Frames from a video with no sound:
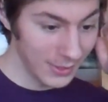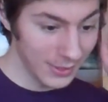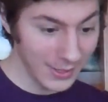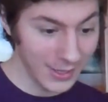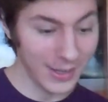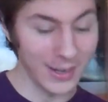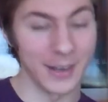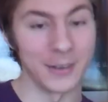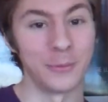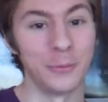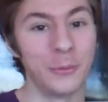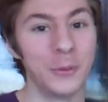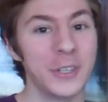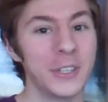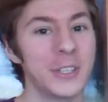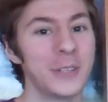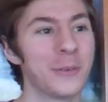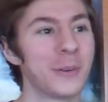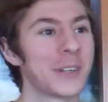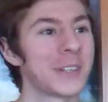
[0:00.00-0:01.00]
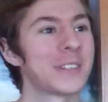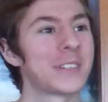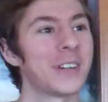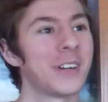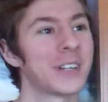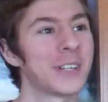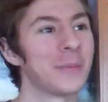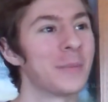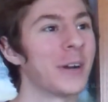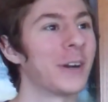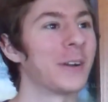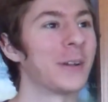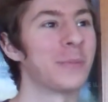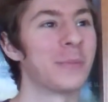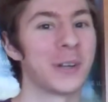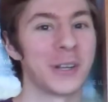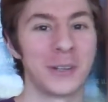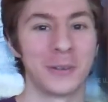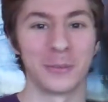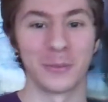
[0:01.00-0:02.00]
I really want to talk about it,
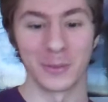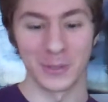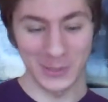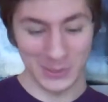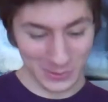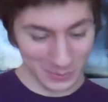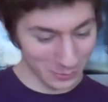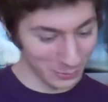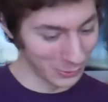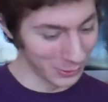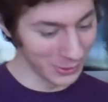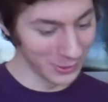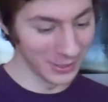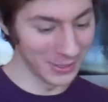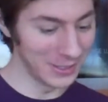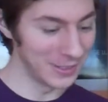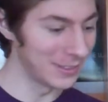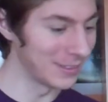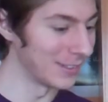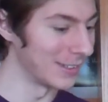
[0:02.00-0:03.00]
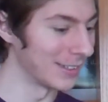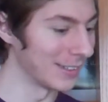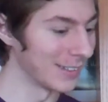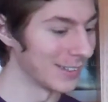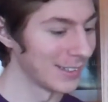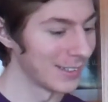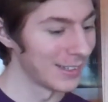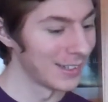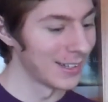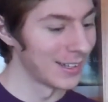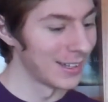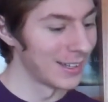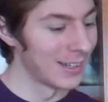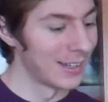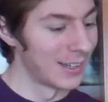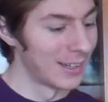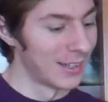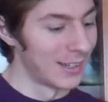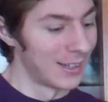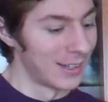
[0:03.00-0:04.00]
but I don't want to spoil anything.
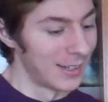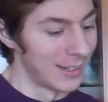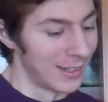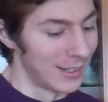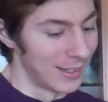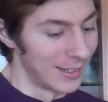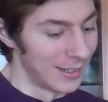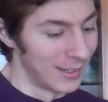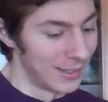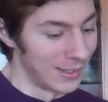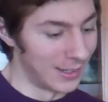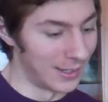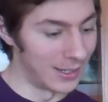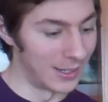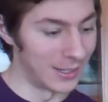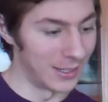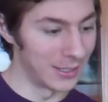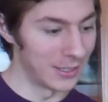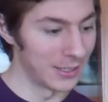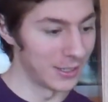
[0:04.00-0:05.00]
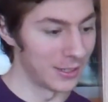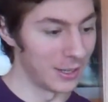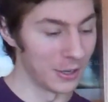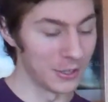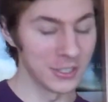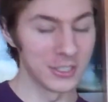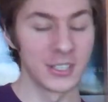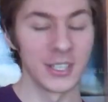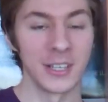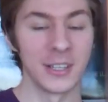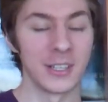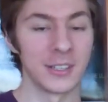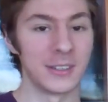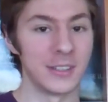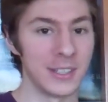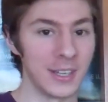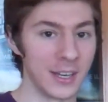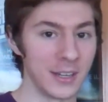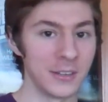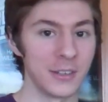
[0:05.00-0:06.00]
I'll just say that
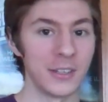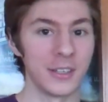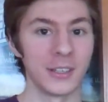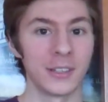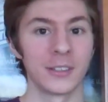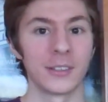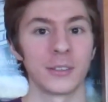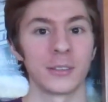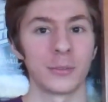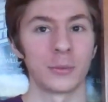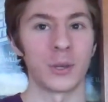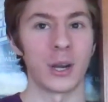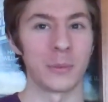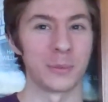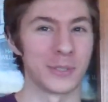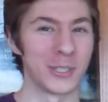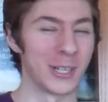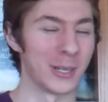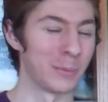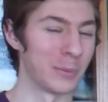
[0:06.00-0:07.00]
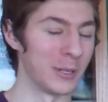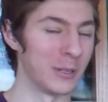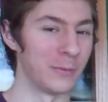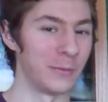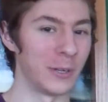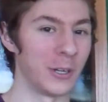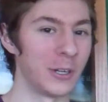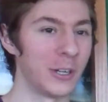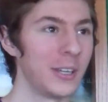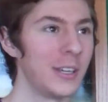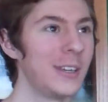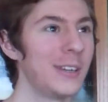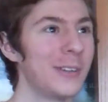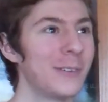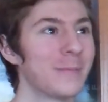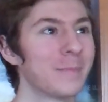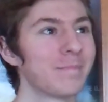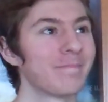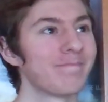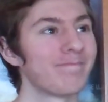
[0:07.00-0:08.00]
the ending wraps it up in a
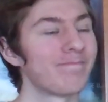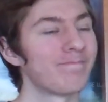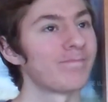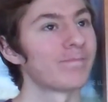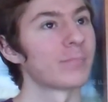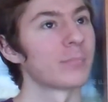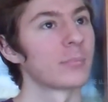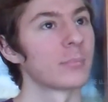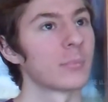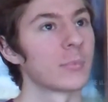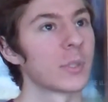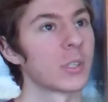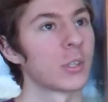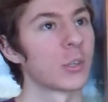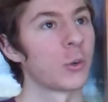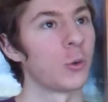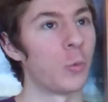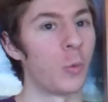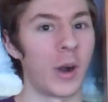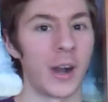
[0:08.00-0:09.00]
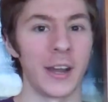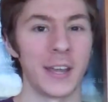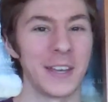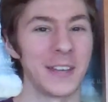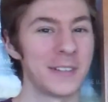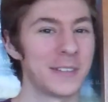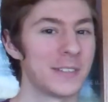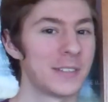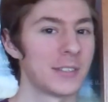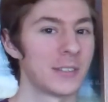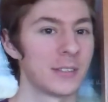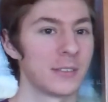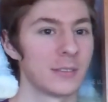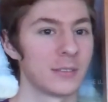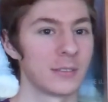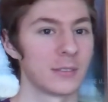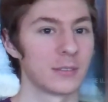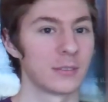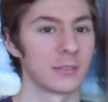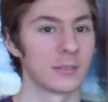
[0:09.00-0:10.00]
very quiet,
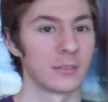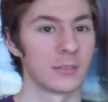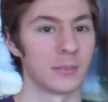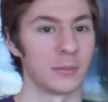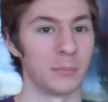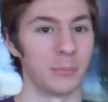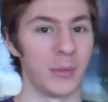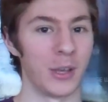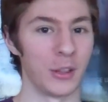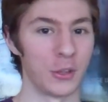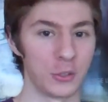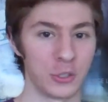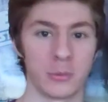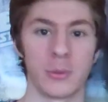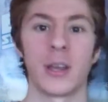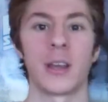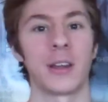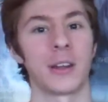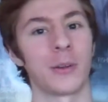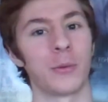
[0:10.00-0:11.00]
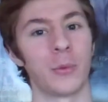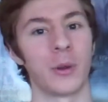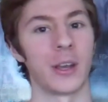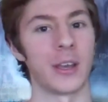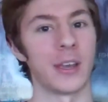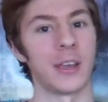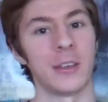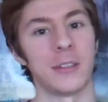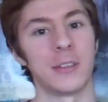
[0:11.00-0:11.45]
melodramatic way.